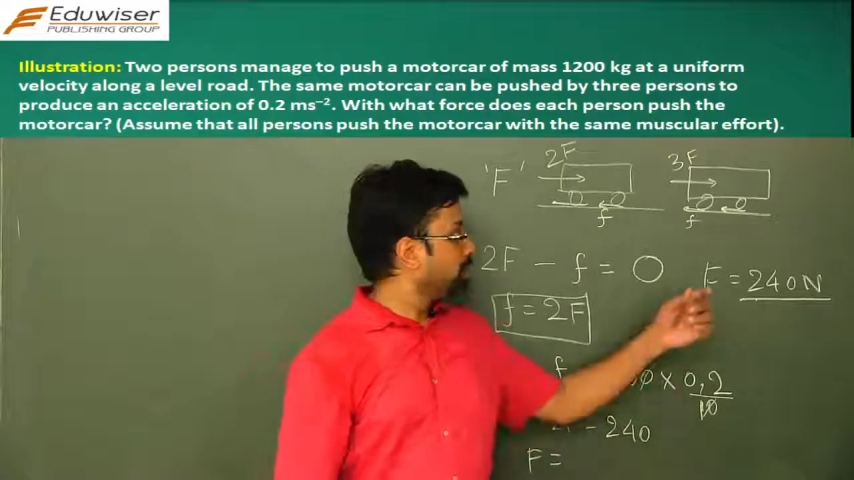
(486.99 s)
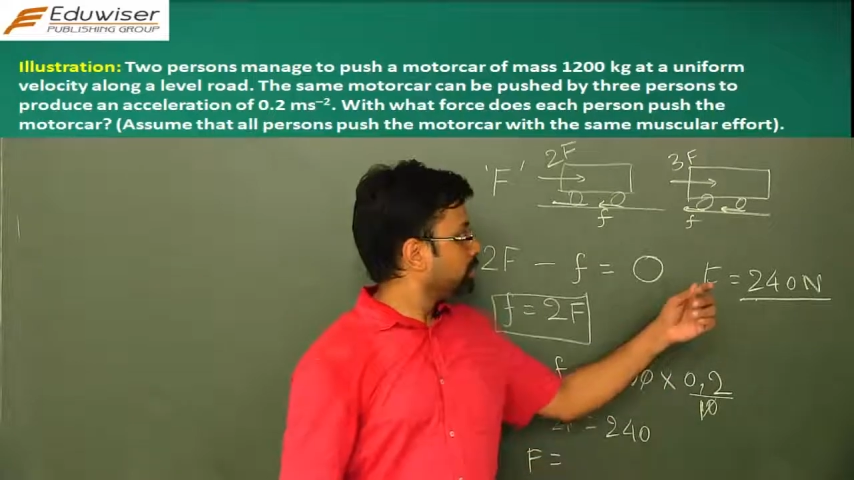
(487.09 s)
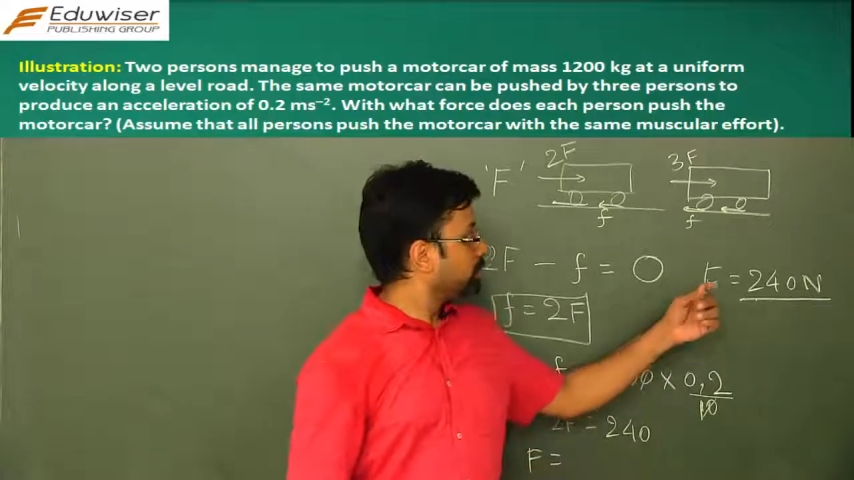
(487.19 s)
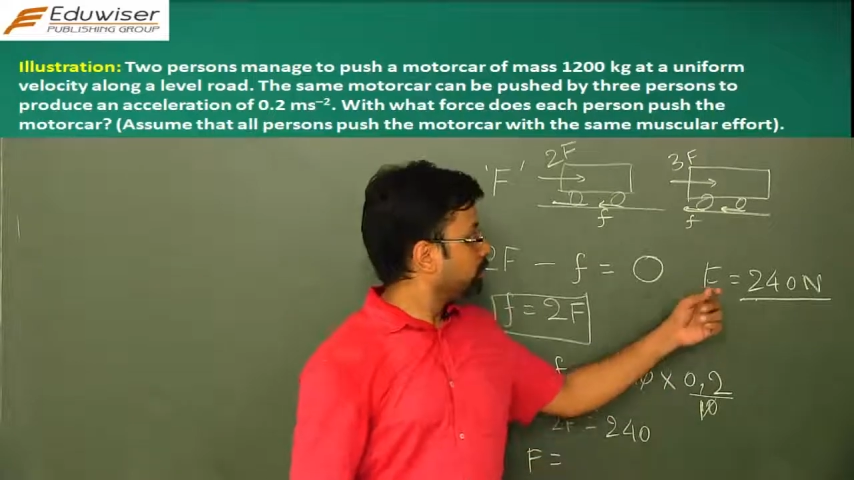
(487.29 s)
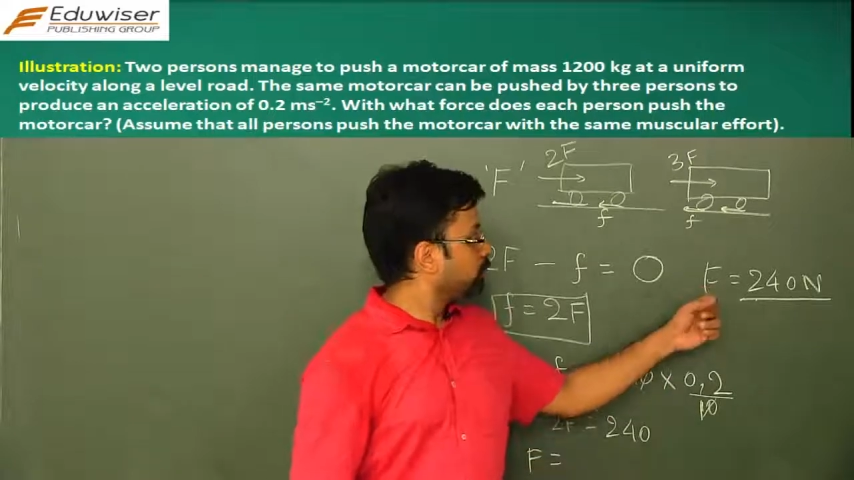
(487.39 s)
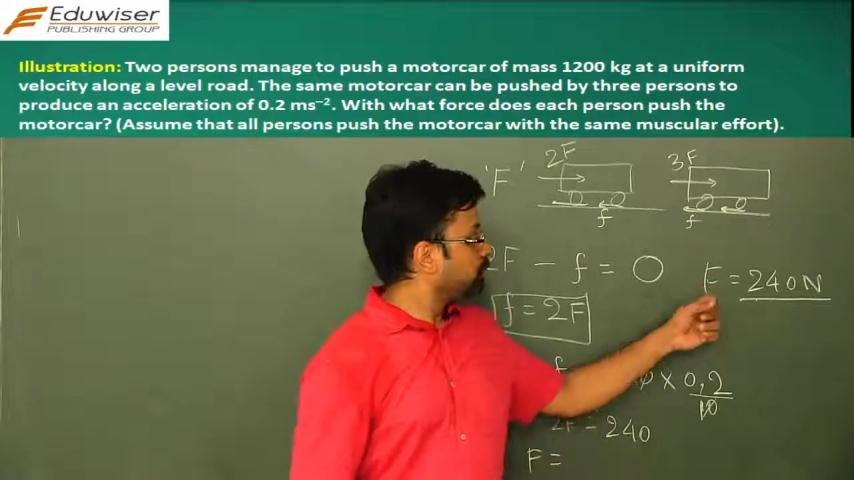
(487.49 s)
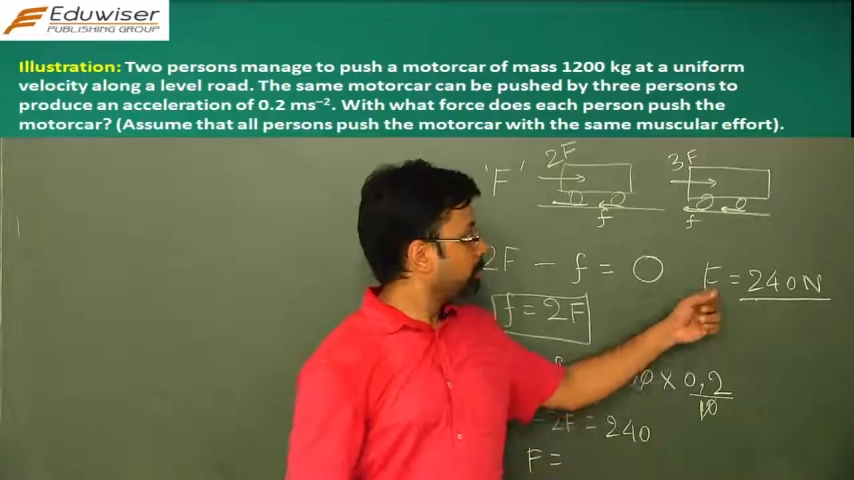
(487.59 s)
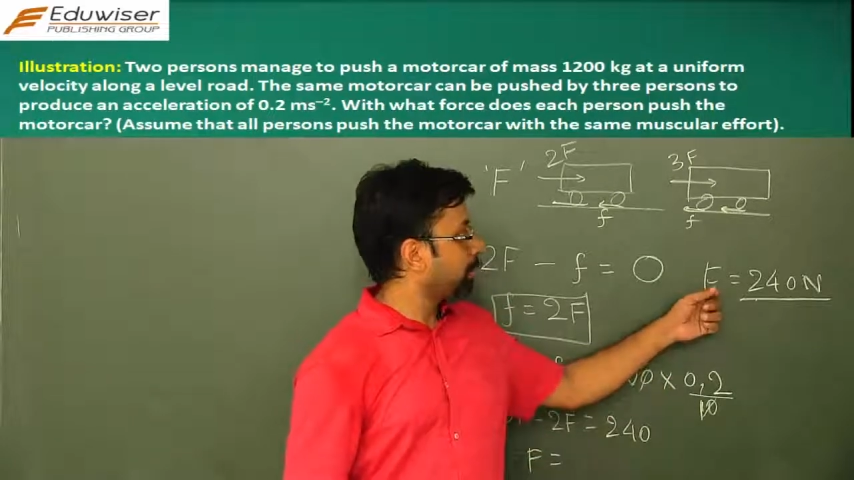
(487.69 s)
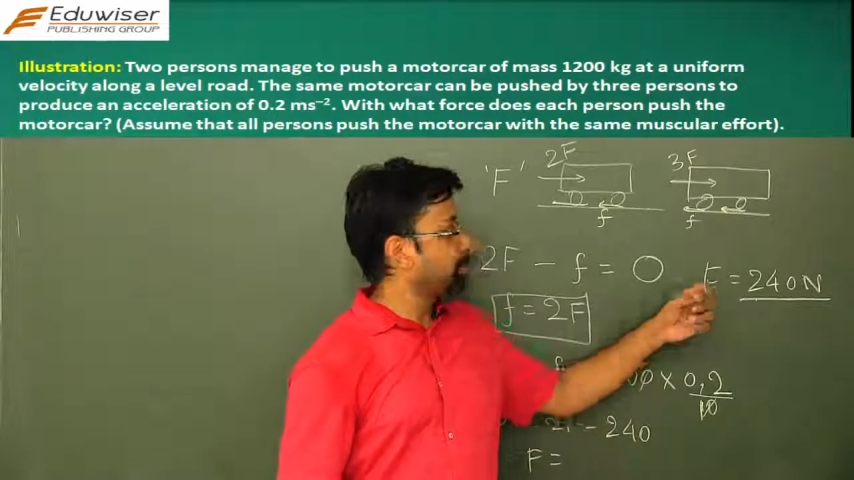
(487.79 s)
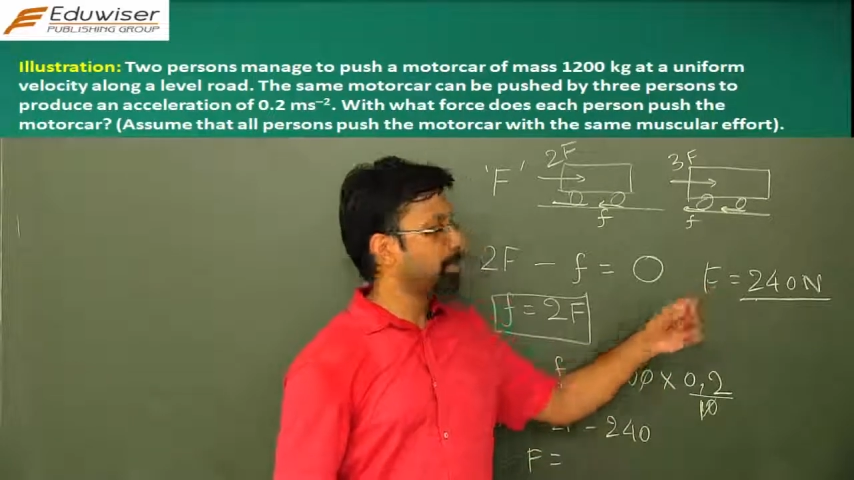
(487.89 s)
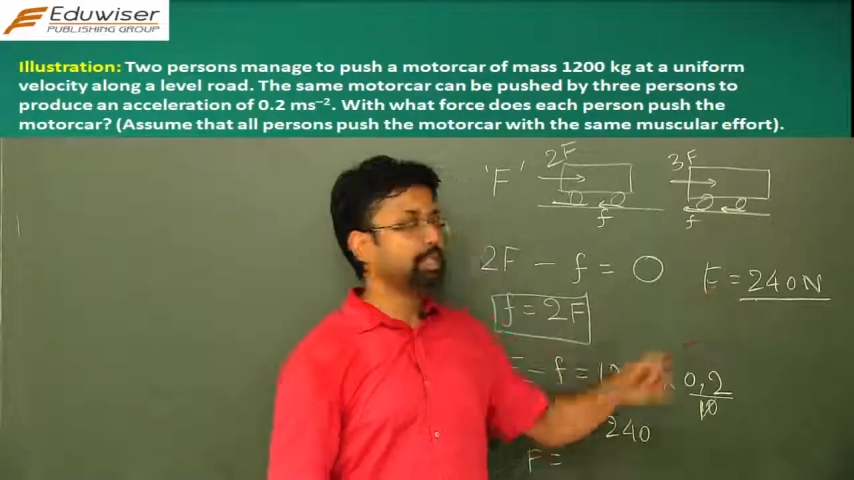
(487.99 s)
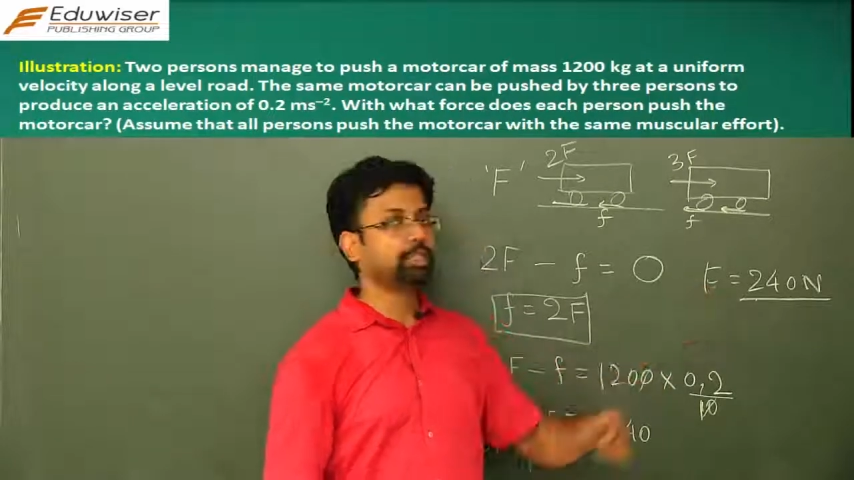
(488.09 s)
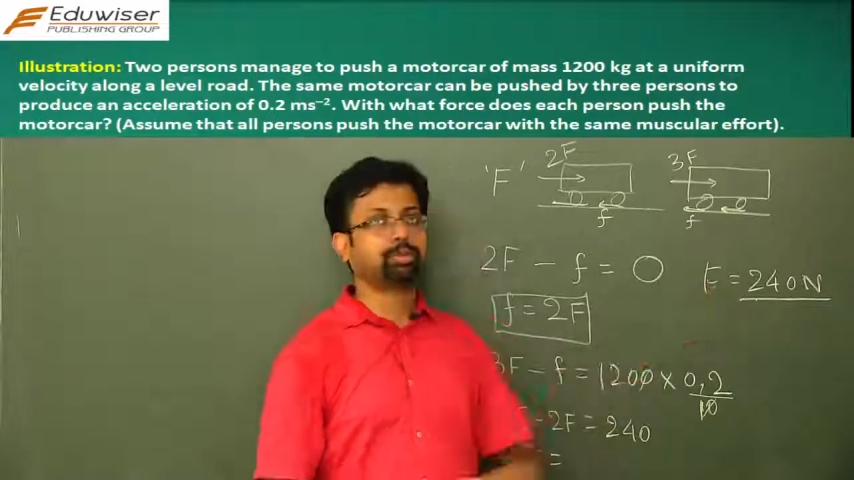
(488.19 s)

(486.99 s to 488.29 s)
So the force applied by each